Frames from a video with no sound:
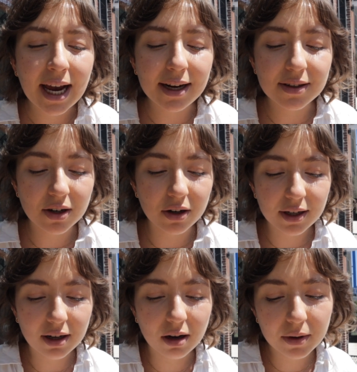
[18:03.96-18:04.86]
and it's
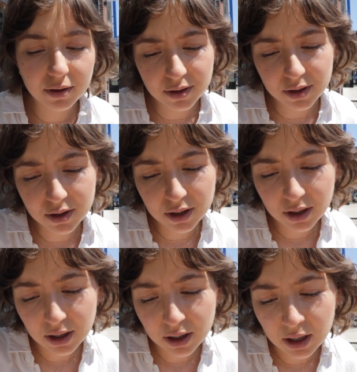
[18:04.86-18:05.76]
already almost
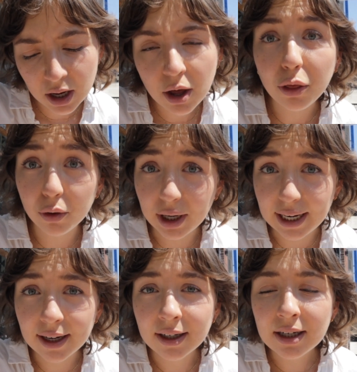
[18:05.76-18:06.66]

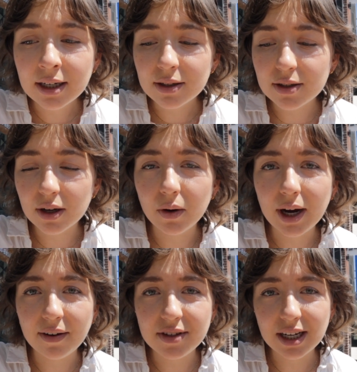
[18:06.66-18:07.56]
3 so I
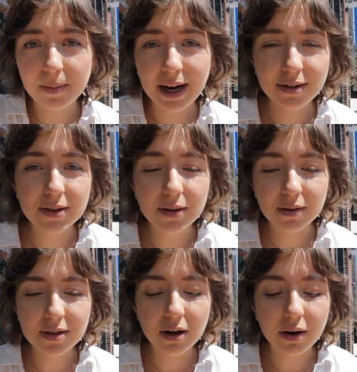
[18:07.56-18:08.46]
have to get back
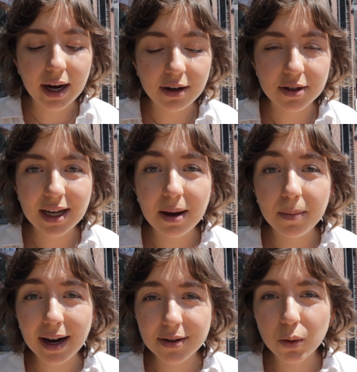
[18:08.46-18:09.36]
soon. So I just came
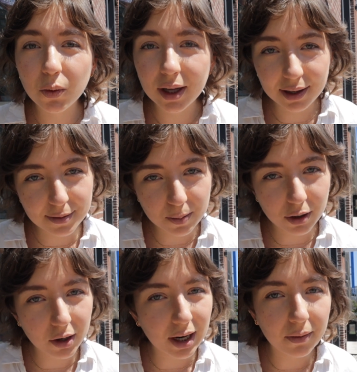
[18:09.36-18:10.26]
back to
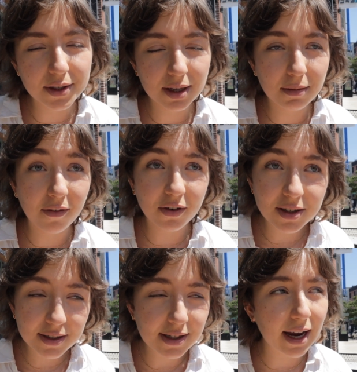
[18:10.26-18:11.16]
Williamsburg where I was on my
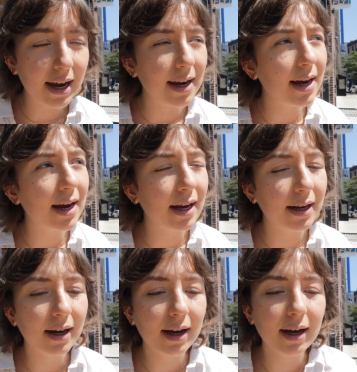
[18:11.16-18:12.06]
first day
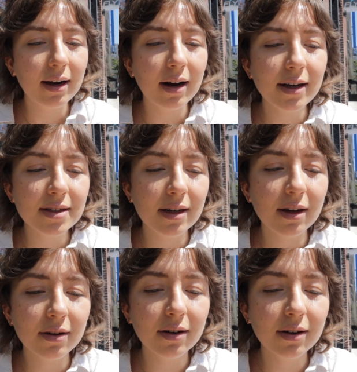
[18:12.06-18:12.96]
and I got
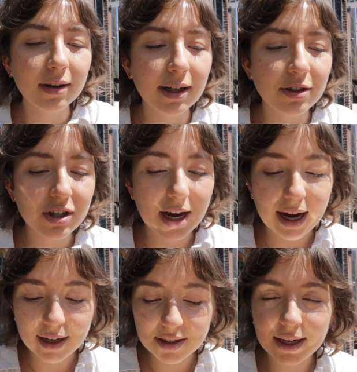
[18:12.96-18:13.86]
another lunch
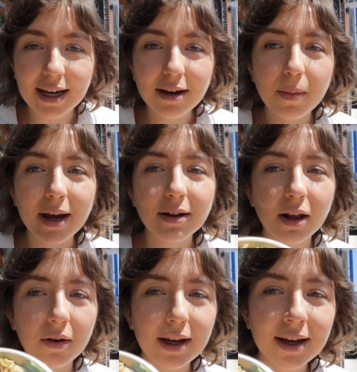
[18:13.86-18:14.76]
at Eat by
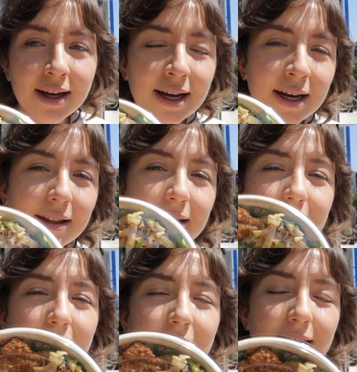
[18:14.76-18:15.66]
Chloe. This
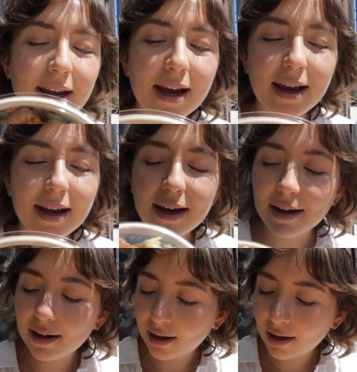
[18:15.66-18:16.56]
is a